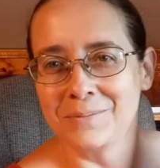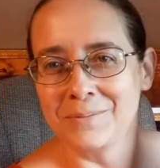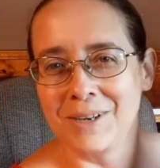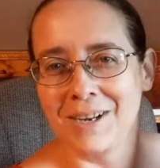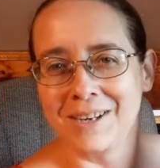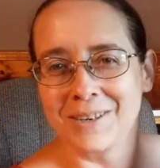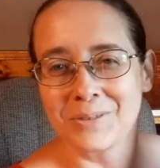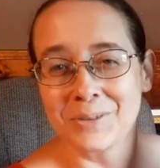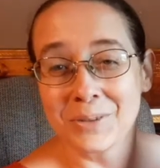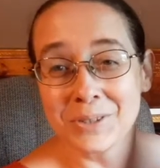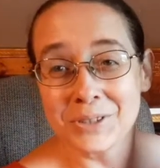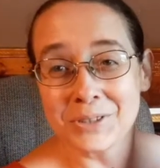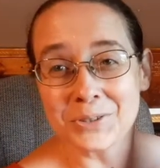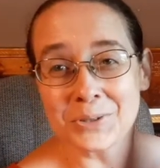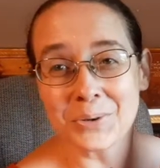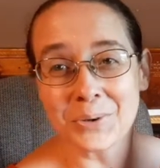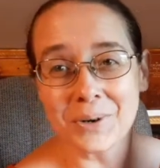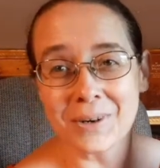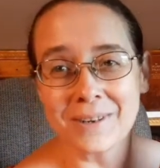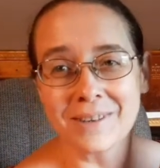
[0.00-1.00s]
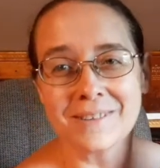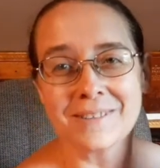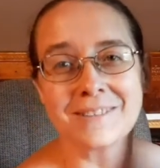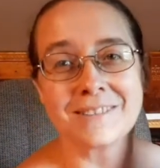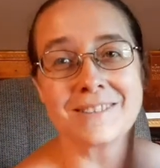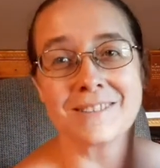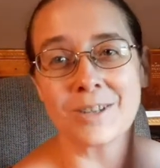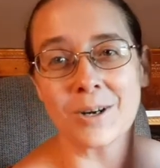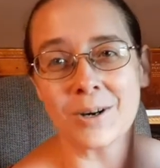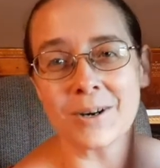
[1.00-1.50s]
I'm not really sure.
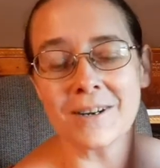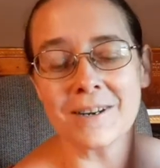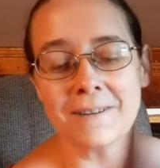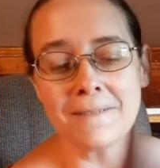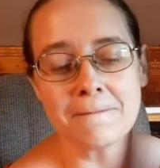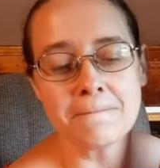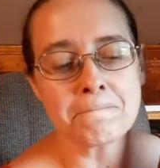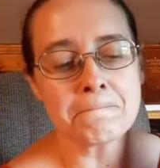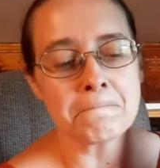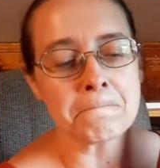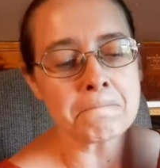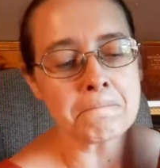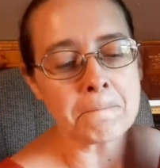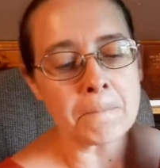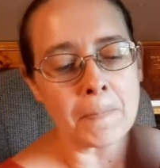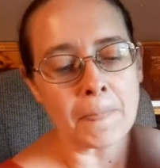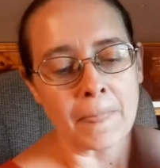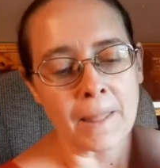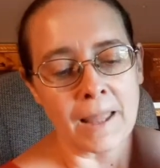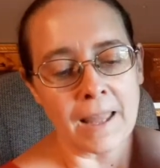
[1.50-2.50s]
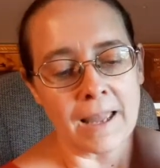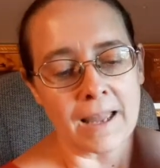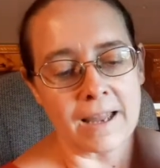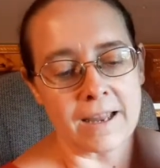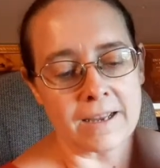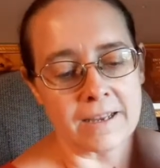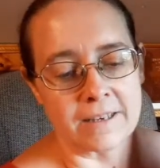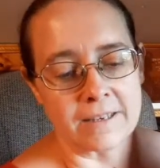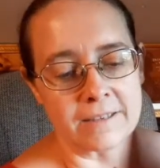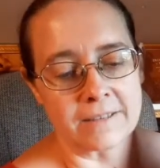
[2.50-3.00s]
Sorry.
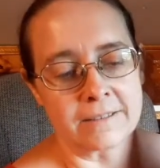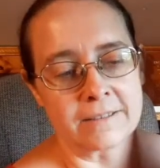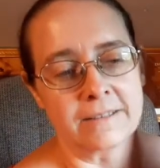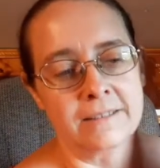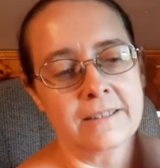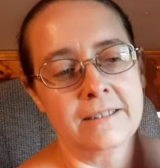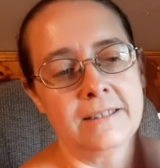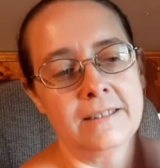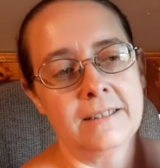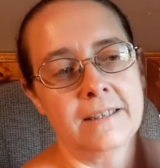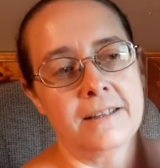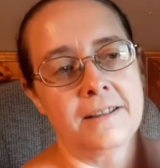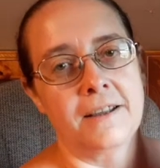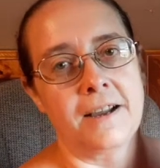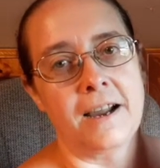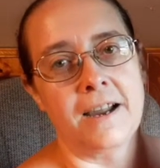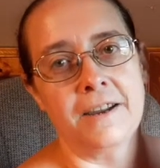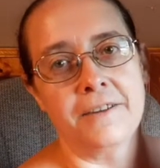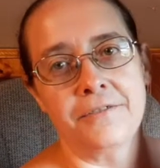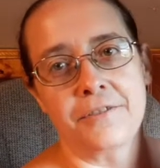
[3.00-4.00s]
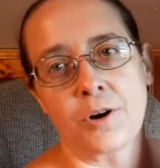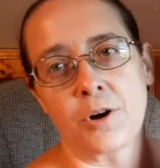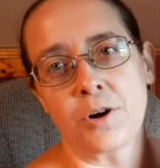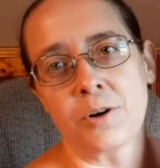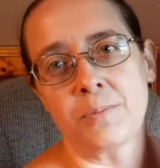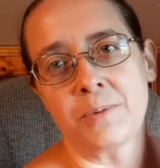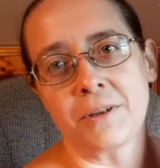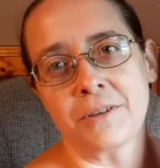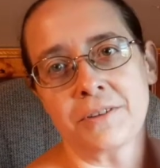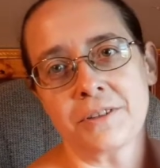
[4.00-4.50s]
Uh, I have
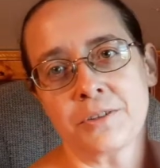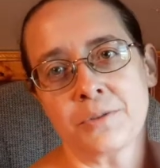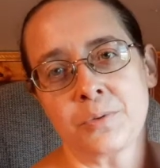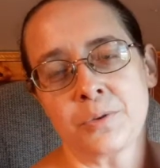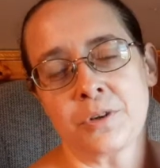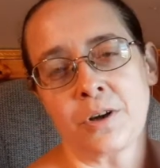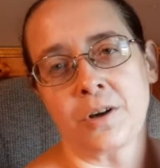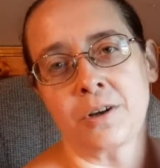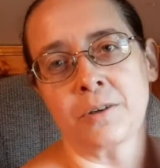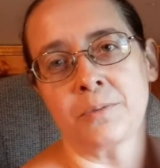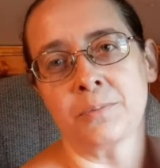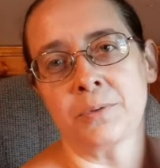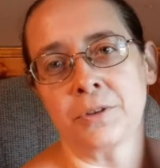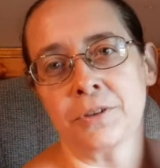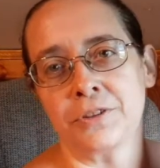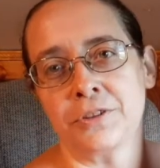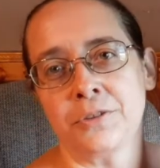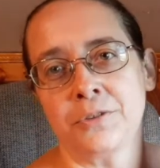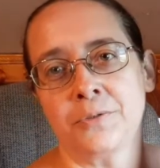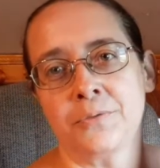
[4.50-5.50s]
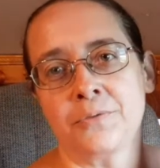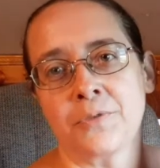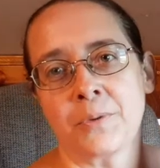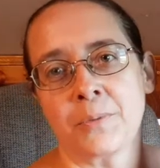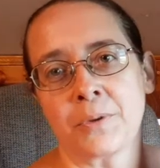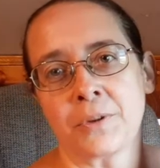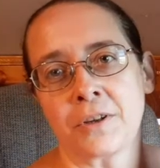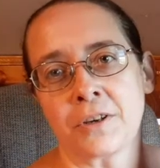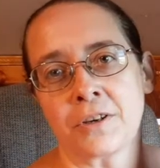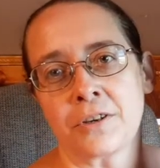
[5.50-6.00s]
heard about this one on BookTube
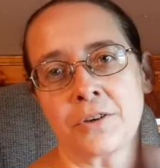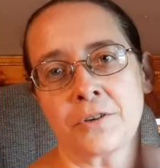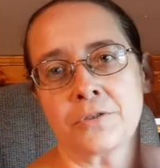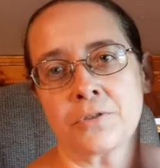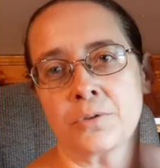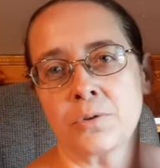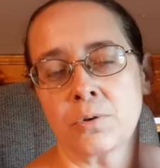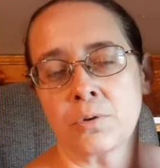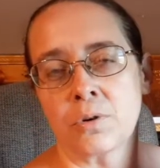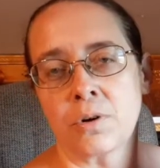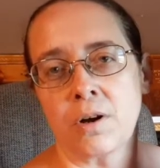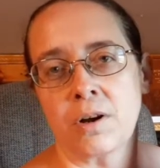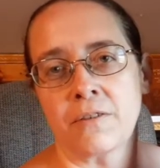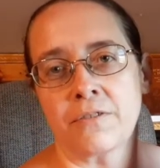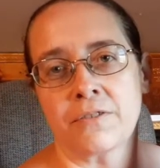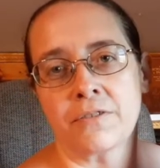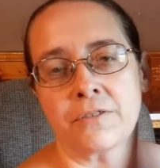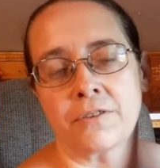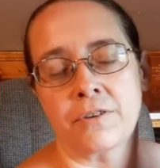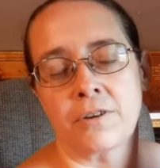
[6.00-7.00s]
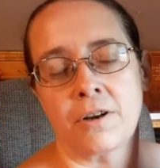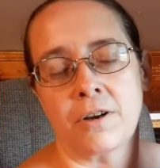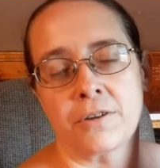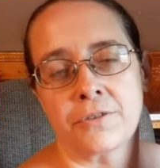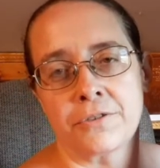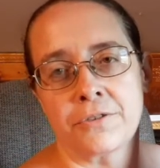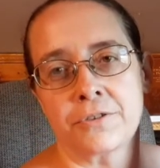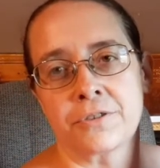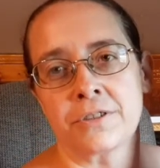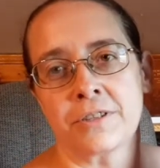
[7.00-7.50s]
from a lot of other horror
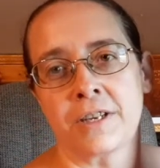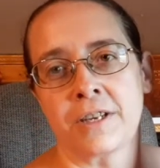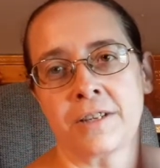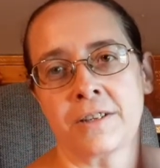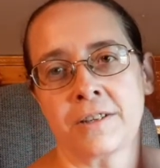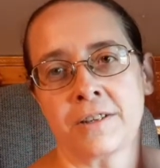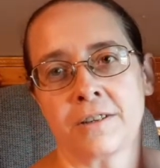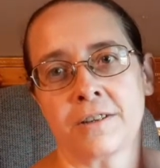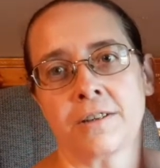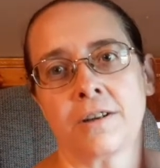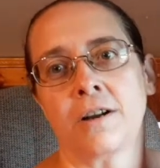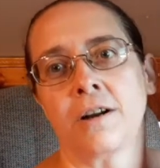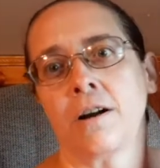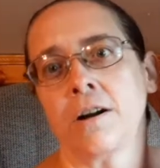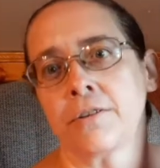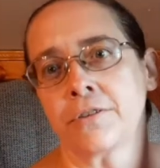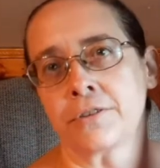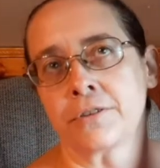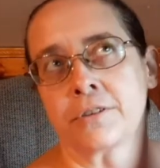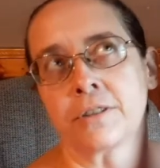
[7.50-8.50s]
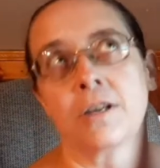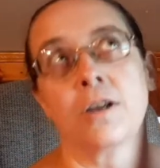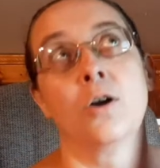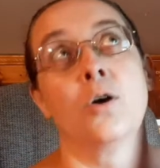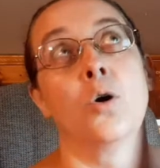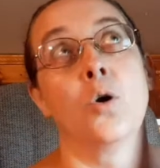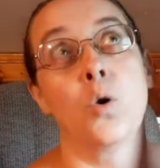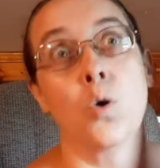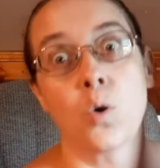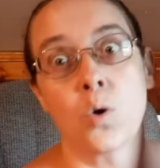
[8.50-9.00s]
authors and authors,
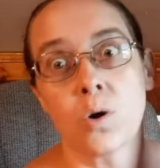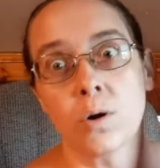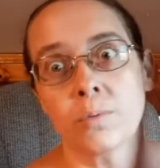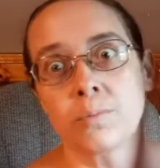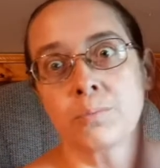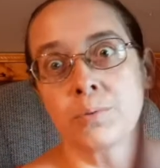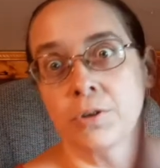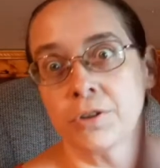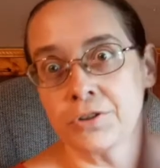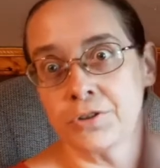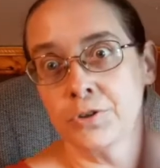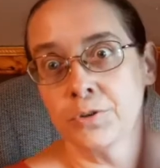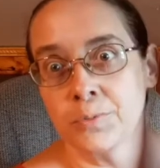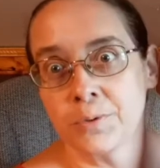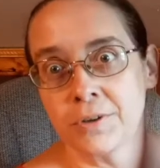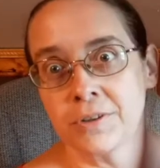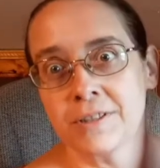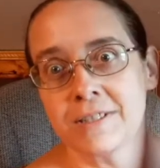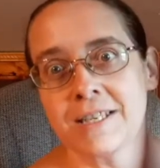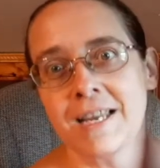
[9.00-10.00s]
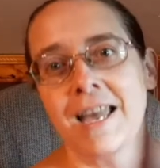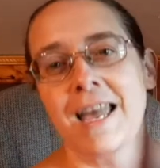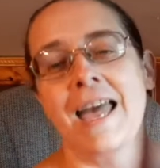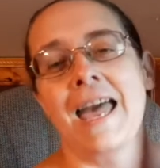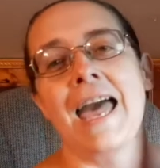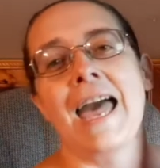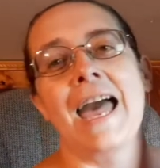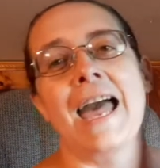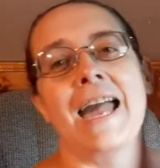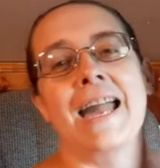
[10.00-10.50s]
horror booktubers,
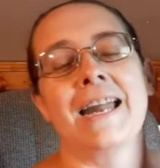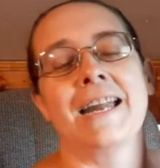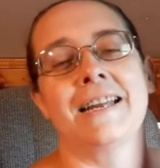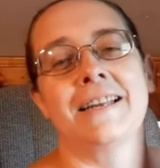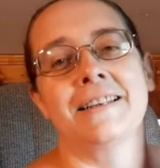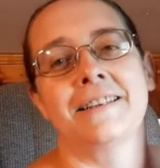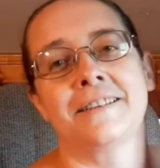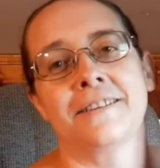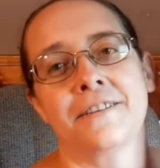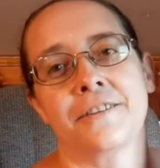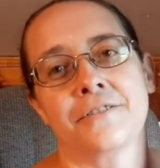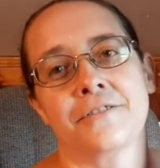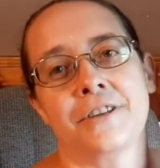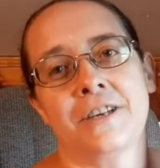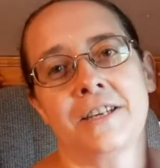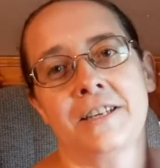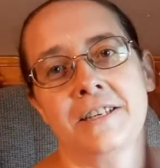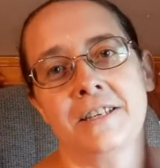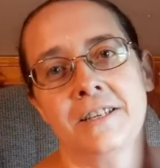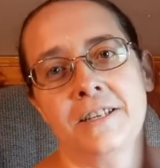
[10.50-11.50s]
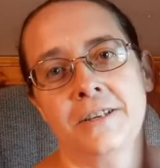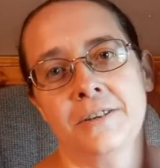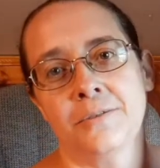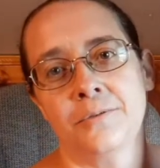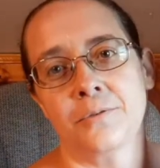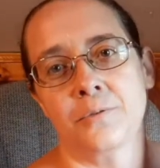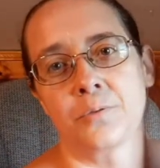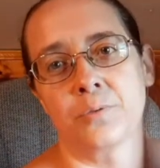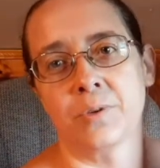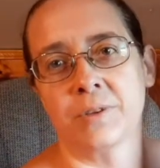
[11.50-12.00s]
and they
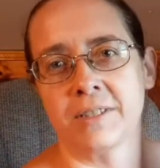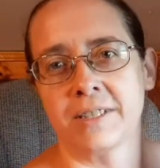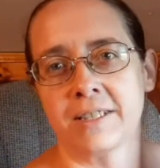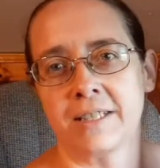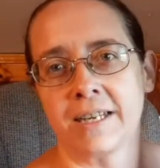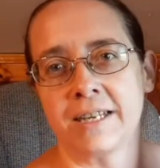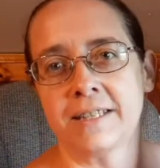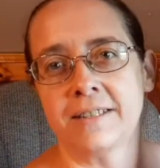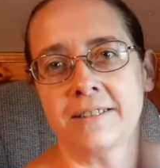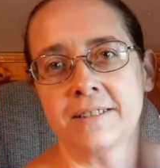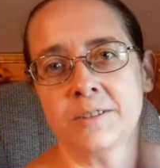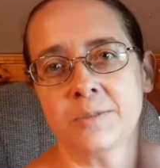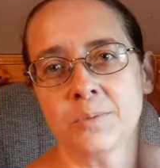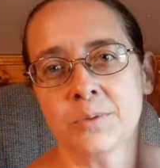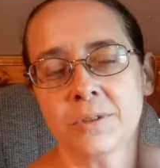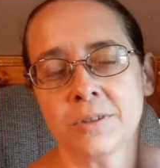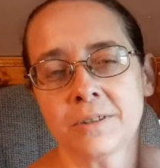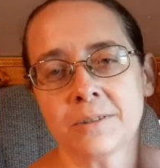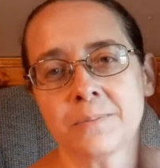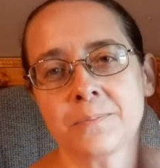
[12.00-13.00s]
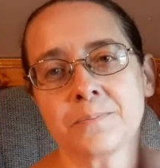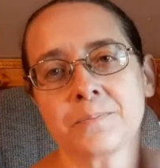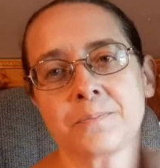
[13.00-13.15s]
really like this book.